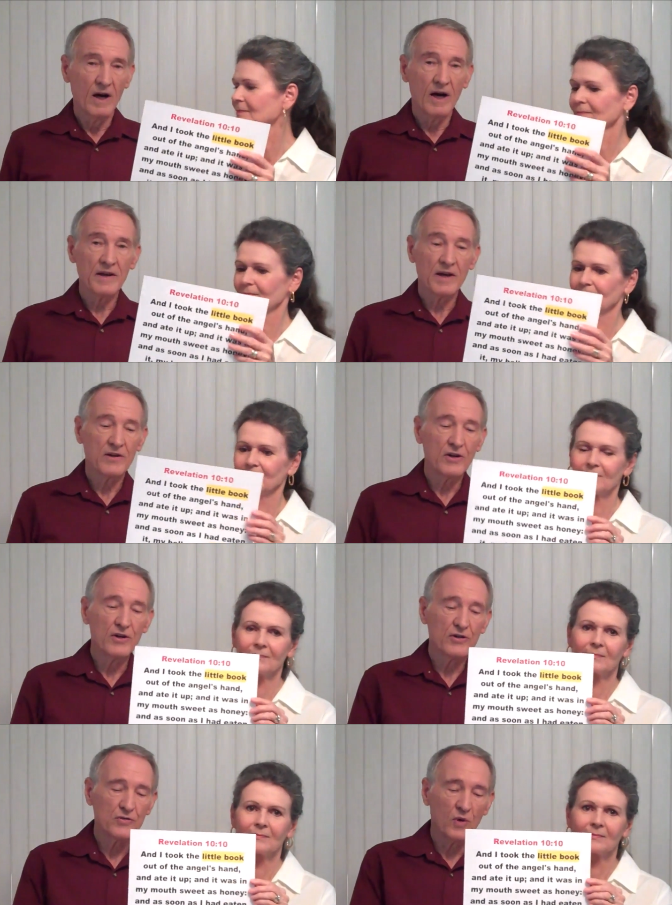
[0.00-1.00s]
Speaker 1: All right, now
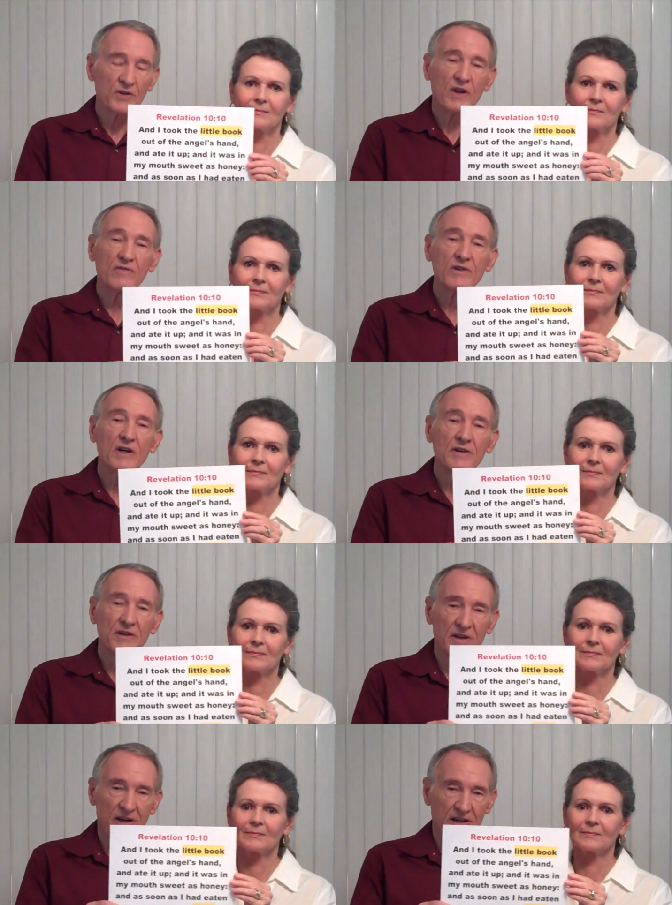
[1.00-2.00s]
here's what they've done
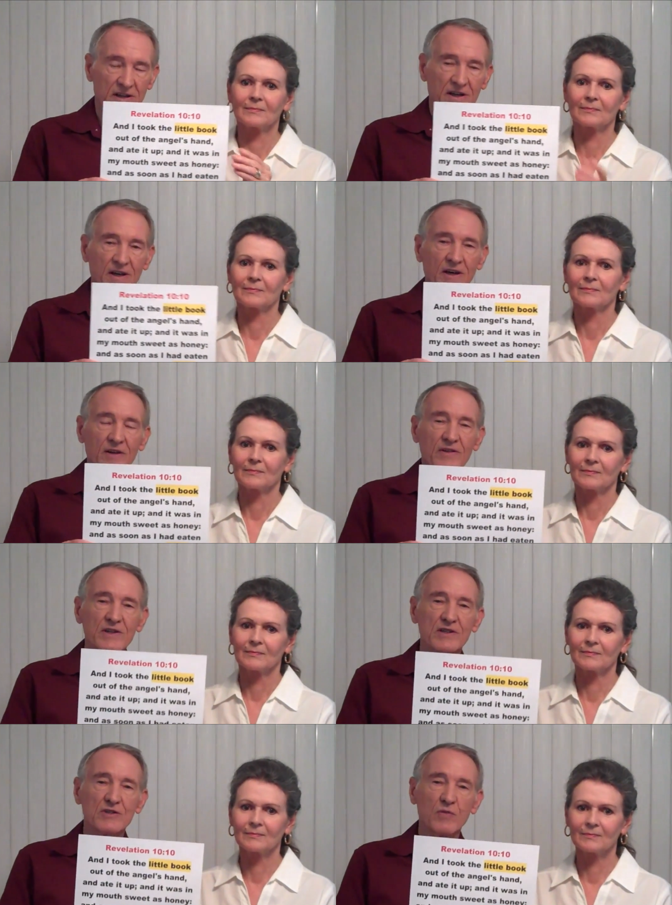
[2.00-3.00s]
today.
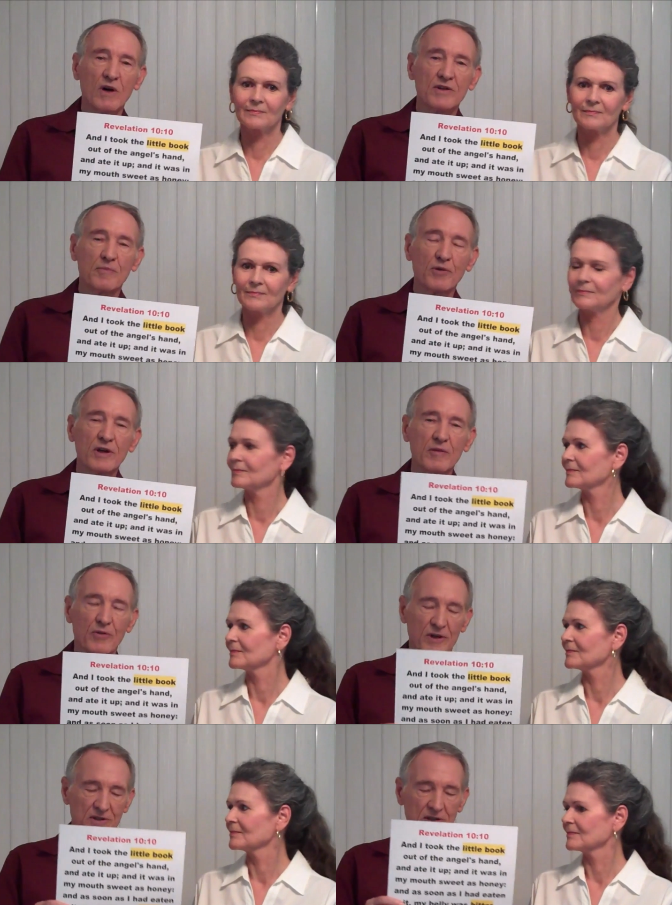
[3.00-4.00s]
This is what the printing
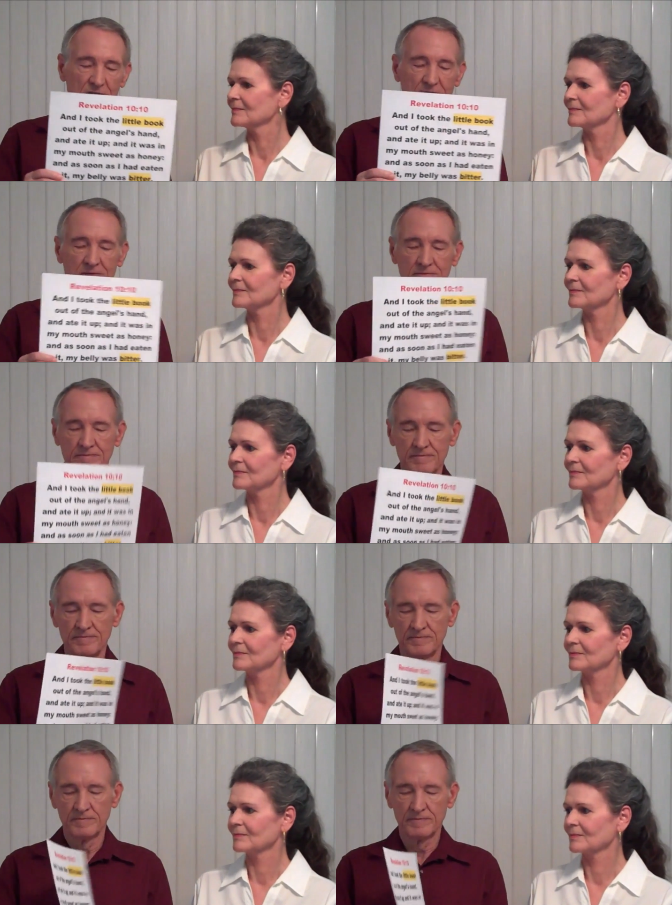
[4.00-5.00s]
press did.
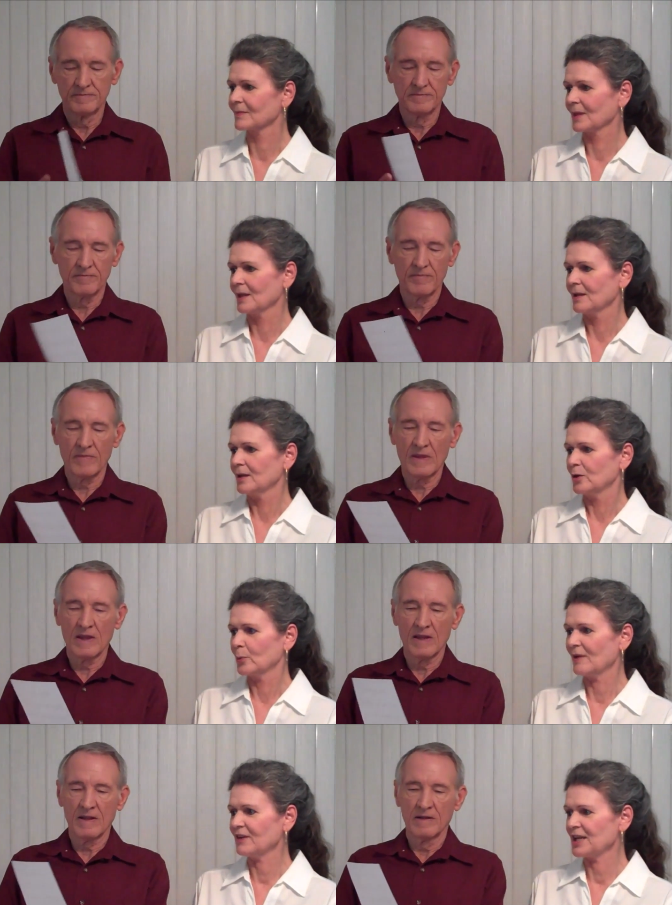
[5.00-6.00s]

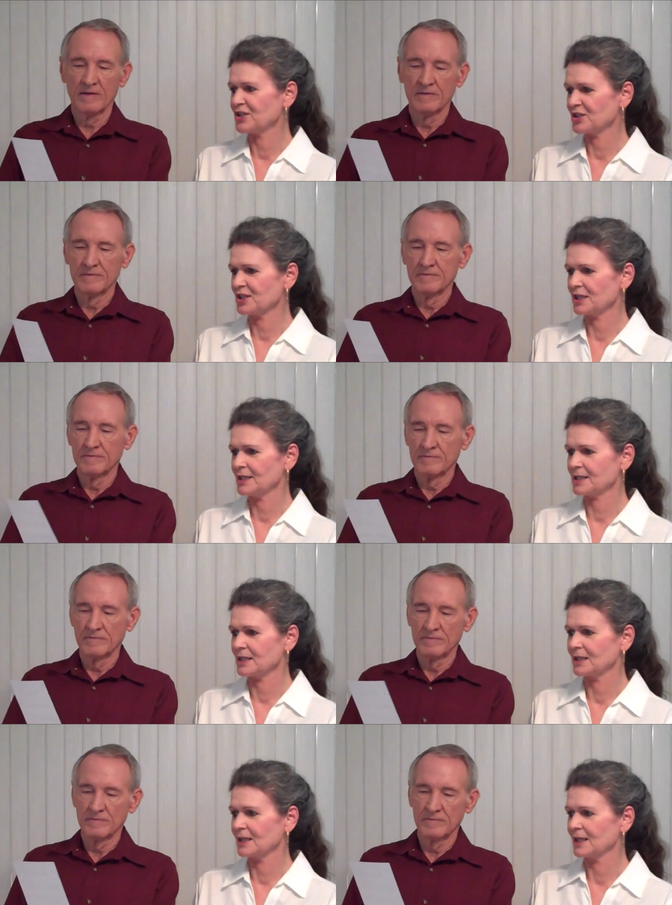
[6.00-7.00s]
Speaker 2: Revelation 10.10,
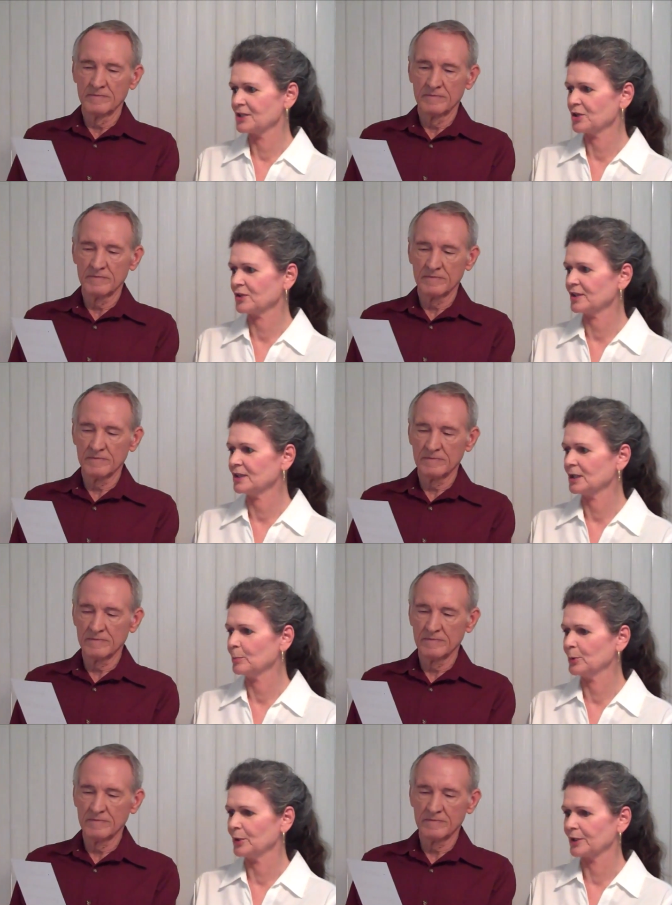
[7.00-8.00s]
And I took the little
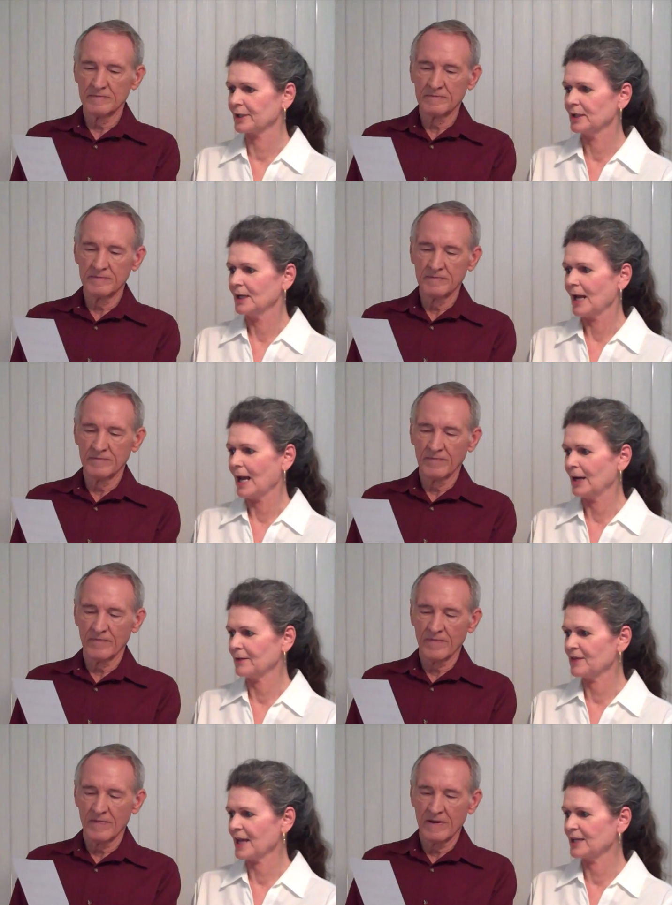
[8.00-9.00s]
book out
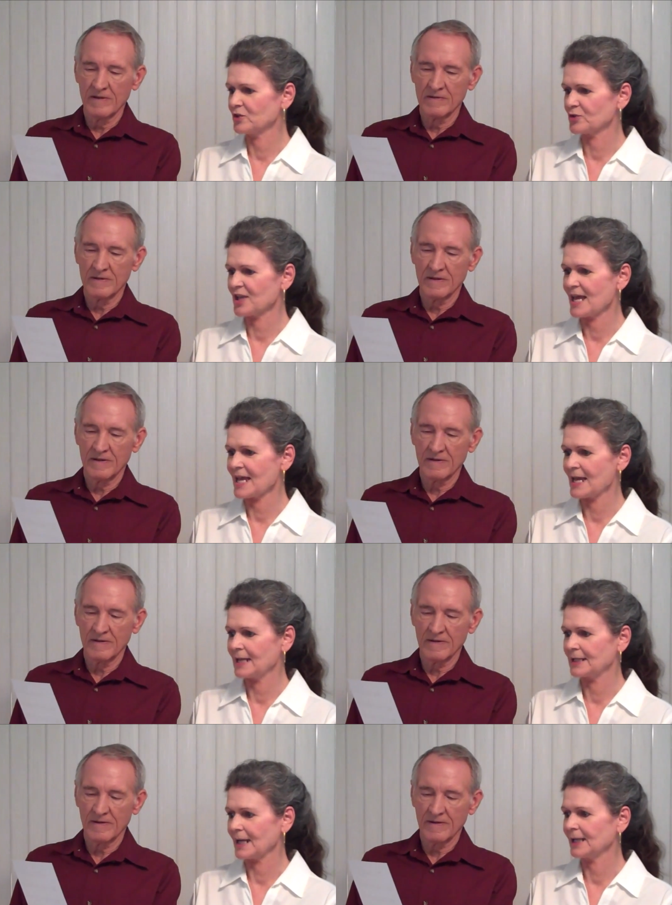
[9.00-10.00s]
of the angel's
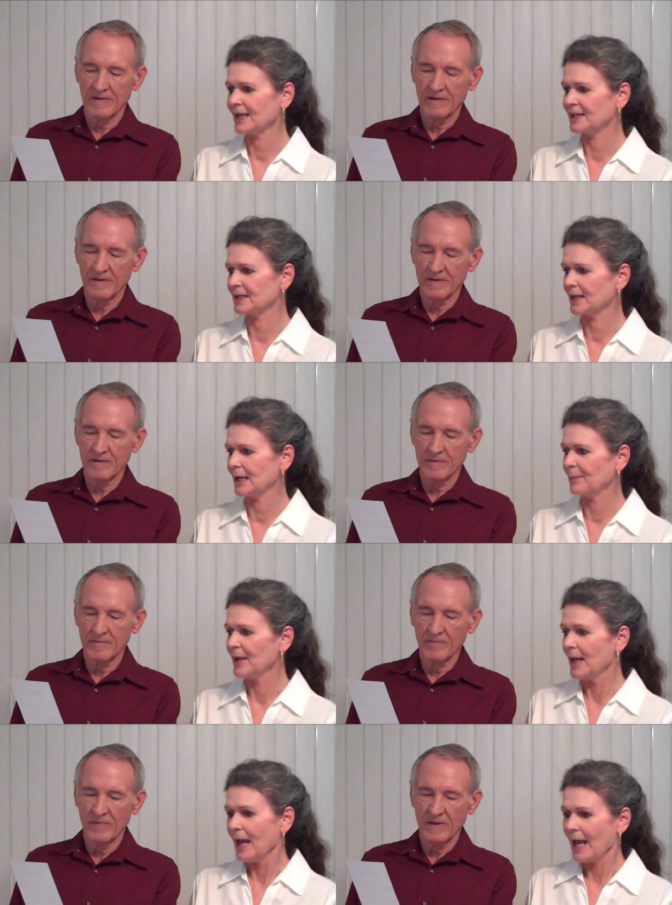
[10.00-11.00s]
hand and ate it up.
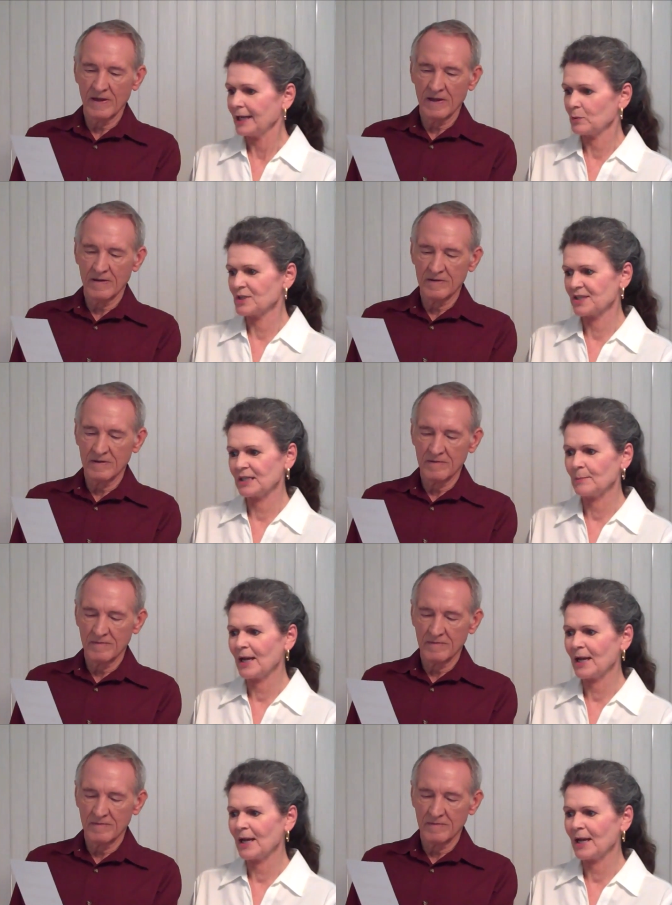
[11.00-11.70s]
And it was in